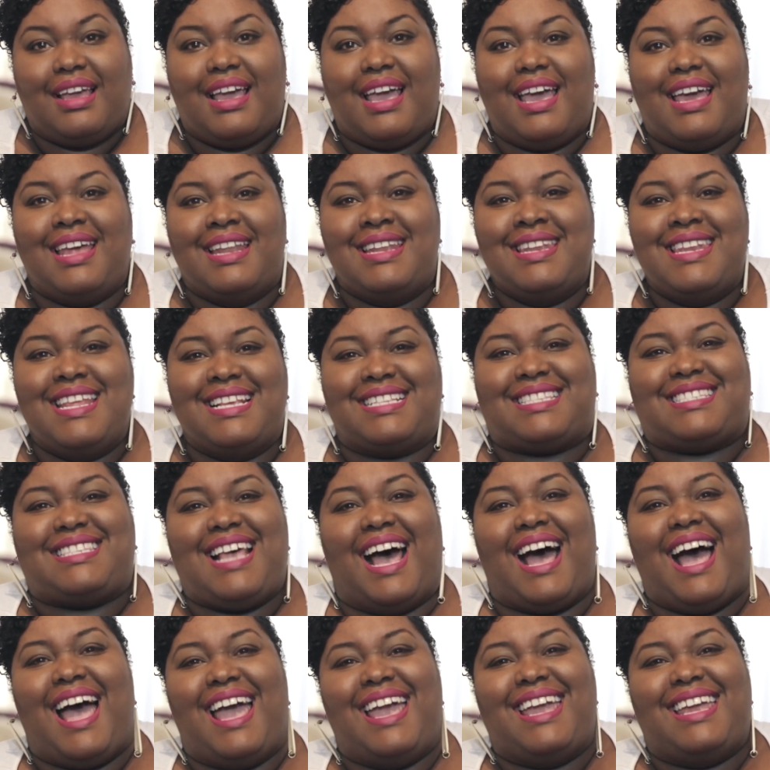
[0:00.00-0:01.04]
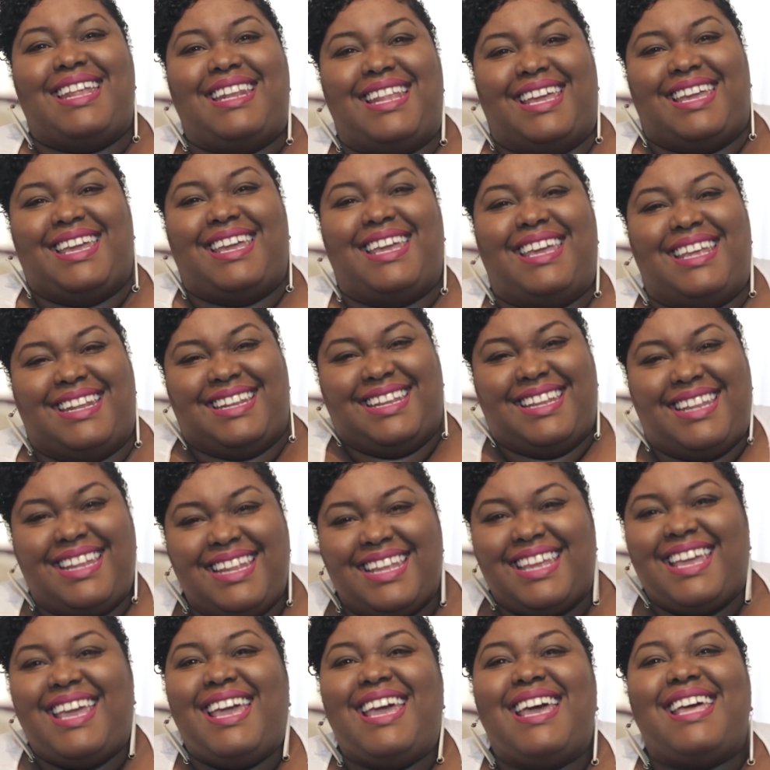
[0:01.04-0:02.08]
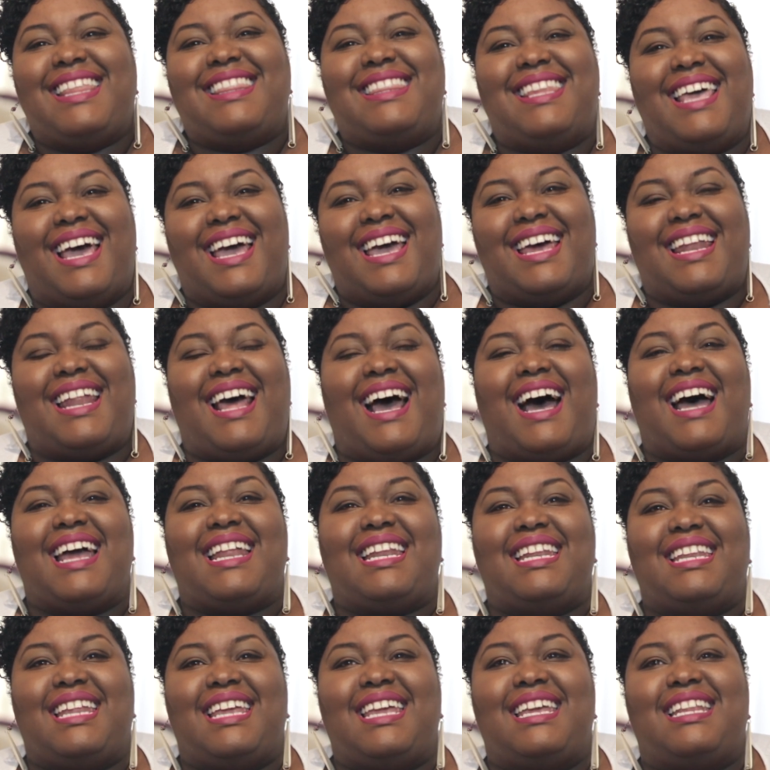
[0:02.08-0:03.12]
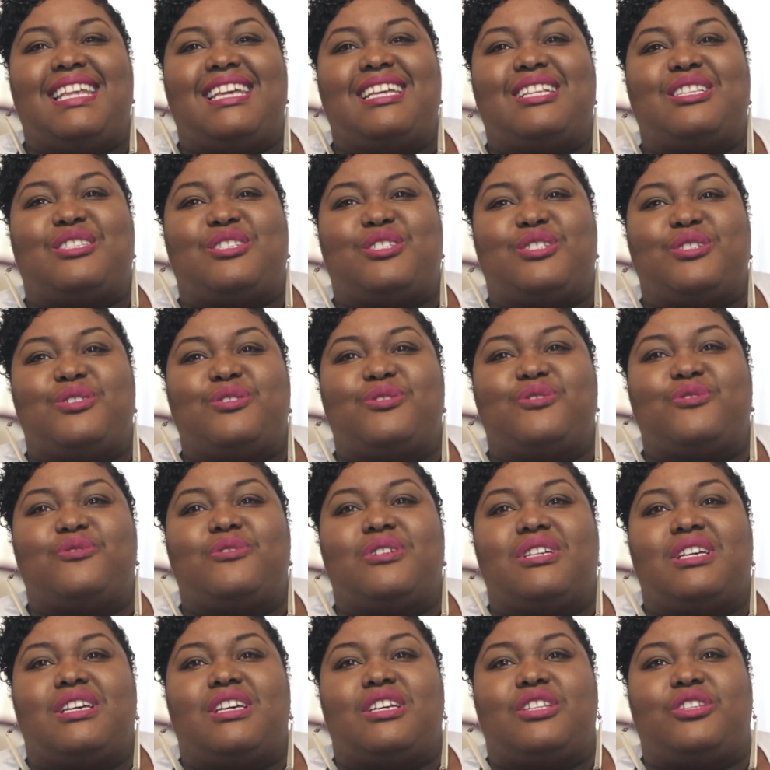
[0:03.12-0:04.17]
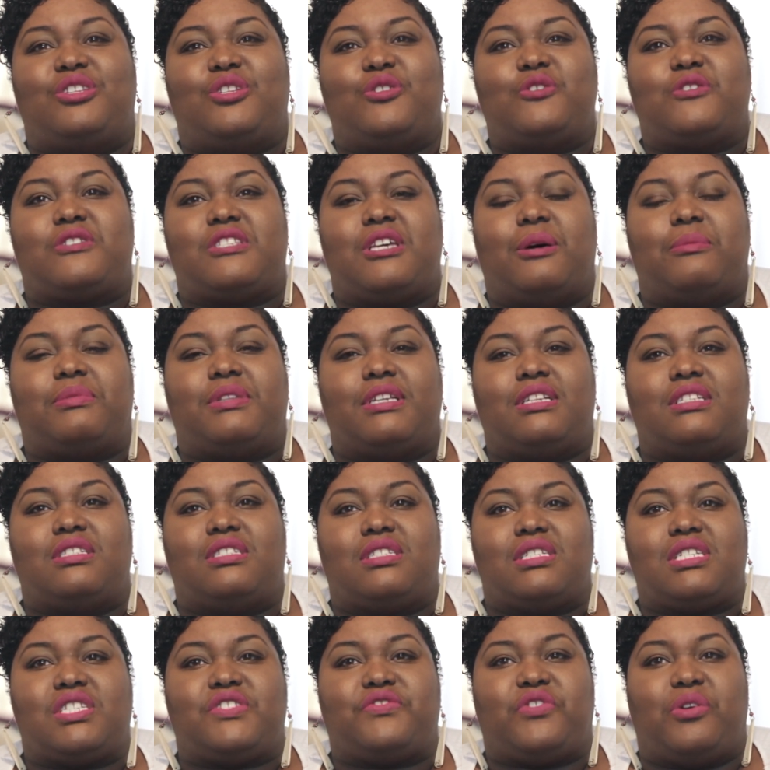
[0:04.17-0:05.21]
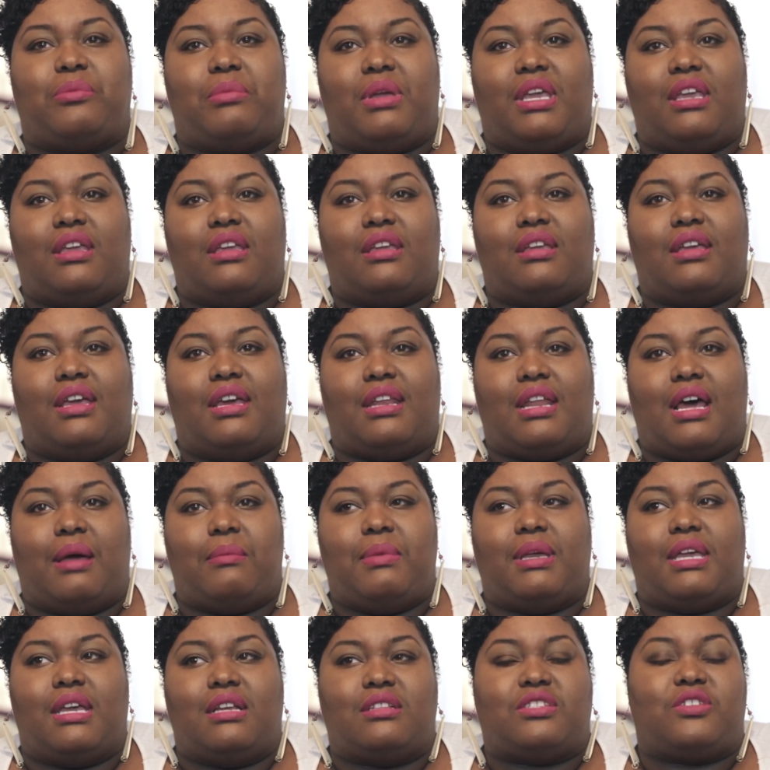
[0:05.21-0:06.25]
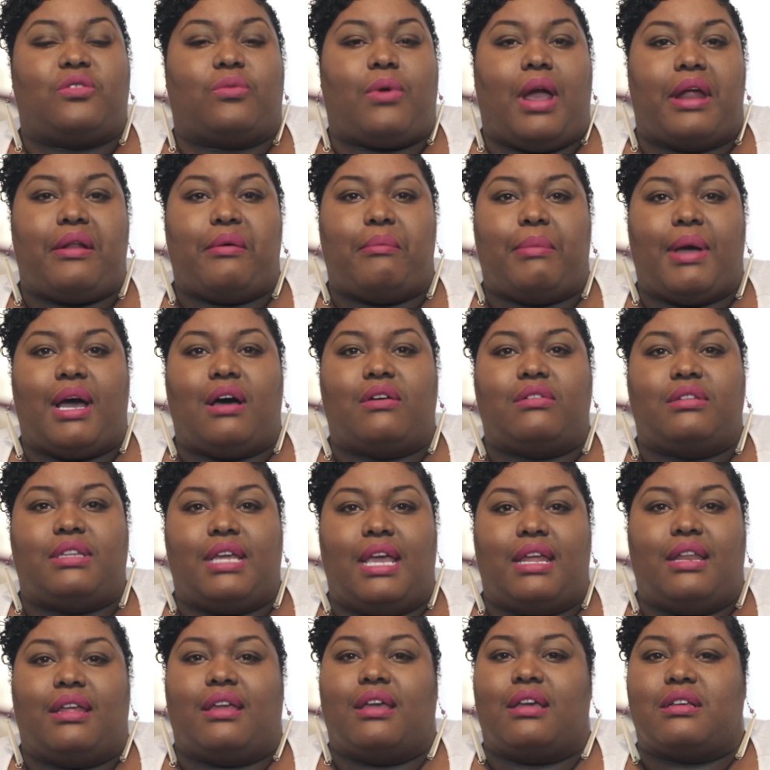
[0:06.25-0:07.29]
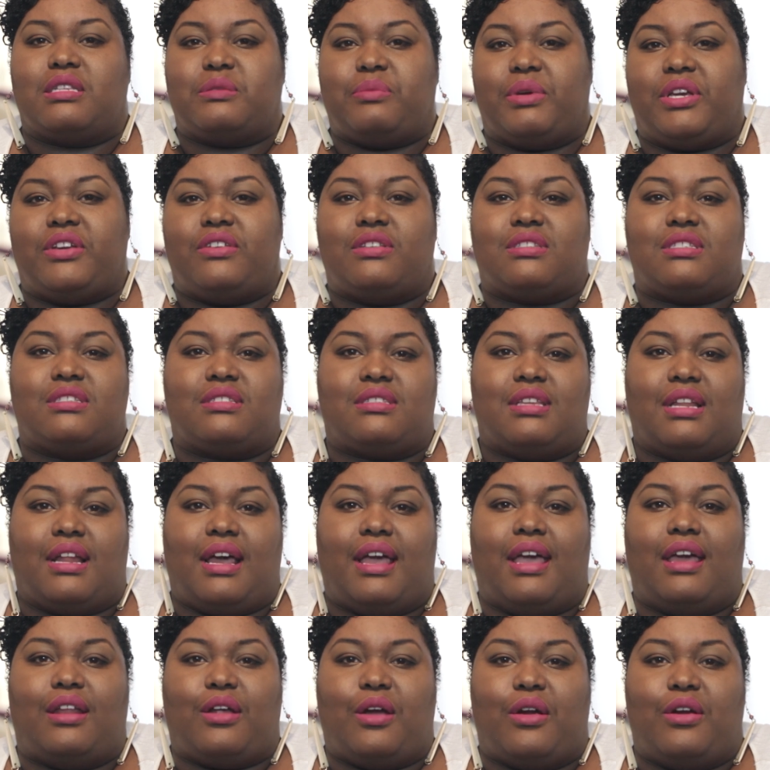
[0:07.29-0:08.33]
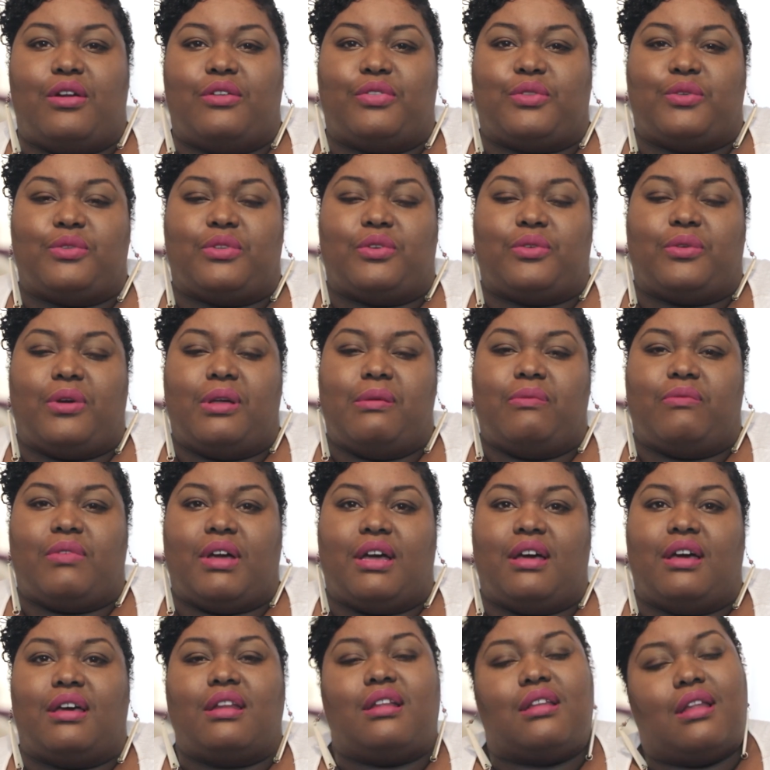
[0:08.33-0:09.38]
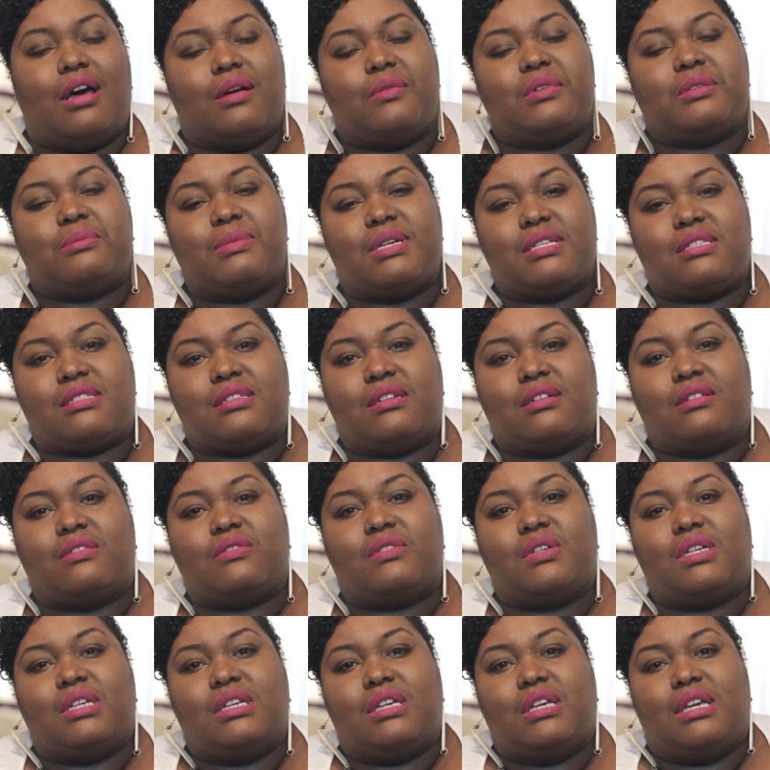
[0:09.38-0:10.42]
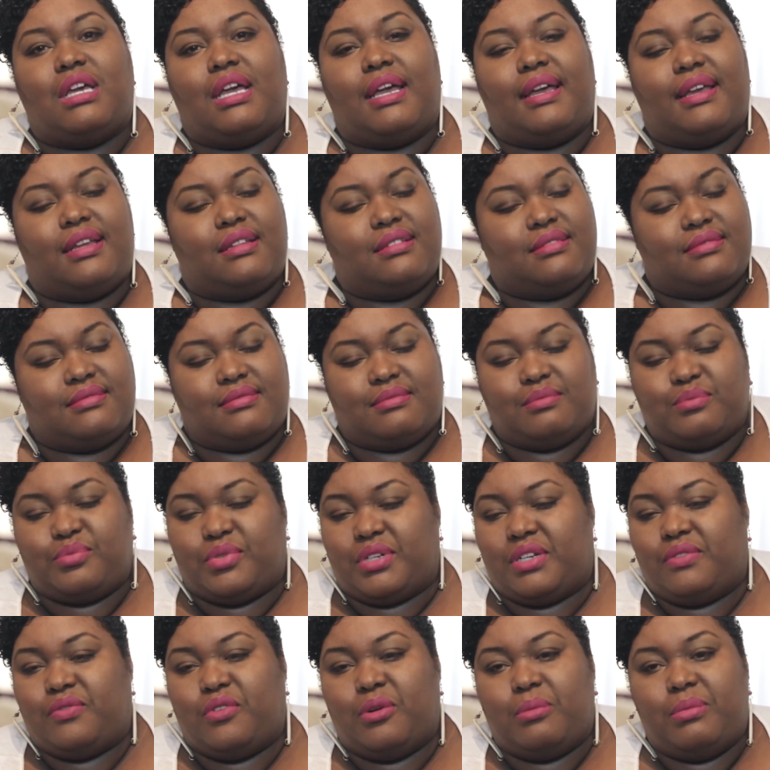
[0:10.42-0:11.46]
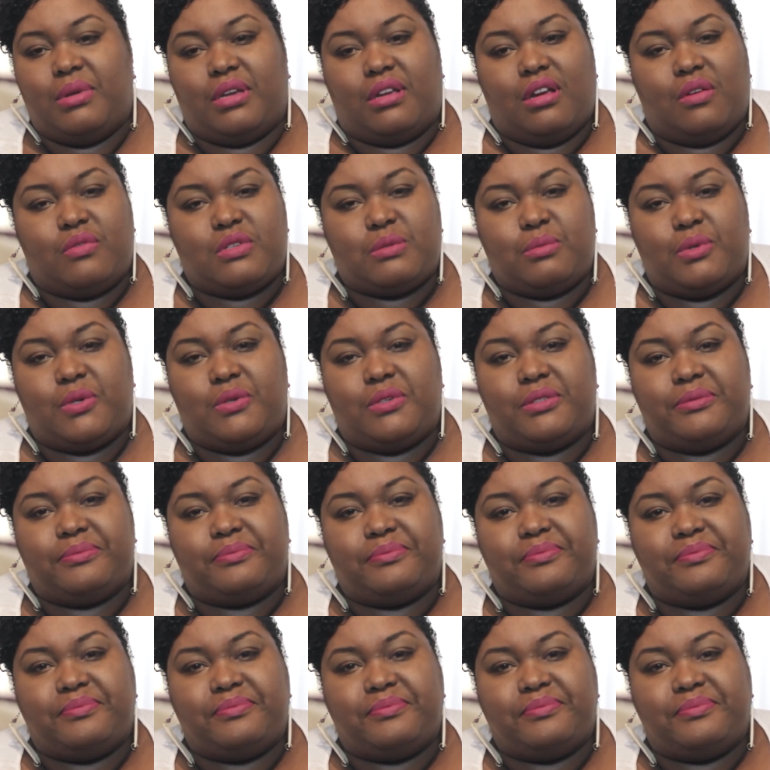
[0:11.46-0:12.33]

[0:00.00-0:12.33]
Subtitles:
and decided that I needed to do something just for me. And I began to write about dating experiences that I had heard through the grapevine along with myself. And Pretty for a Big Girl was born.